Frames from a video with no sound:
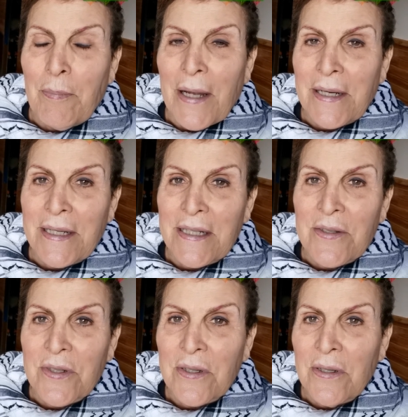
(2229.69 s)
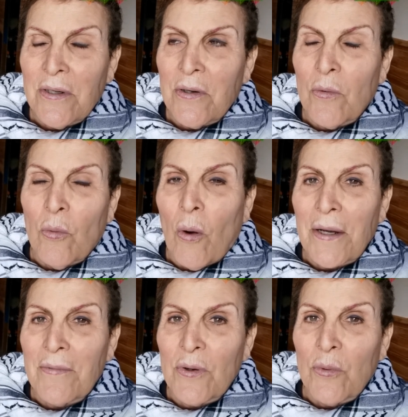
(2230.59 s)
but it is
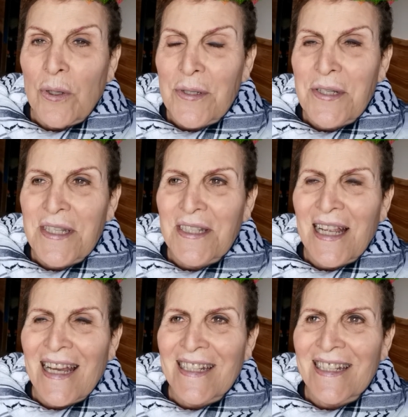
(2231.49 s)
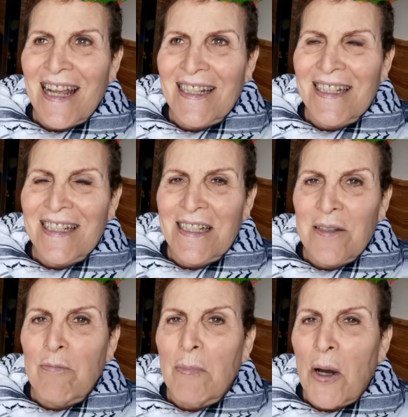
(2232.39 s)
one of the worst, and it
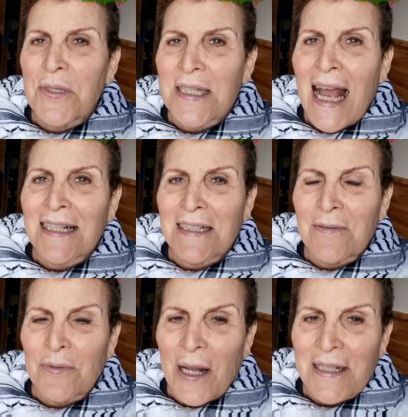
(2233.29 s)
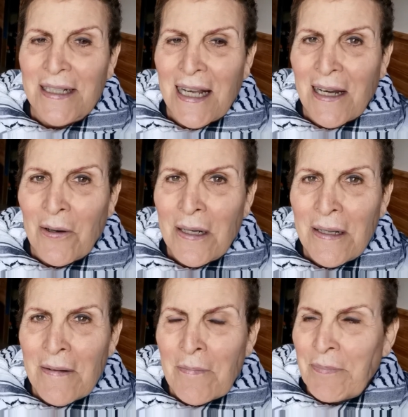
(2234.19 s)
is most active right now.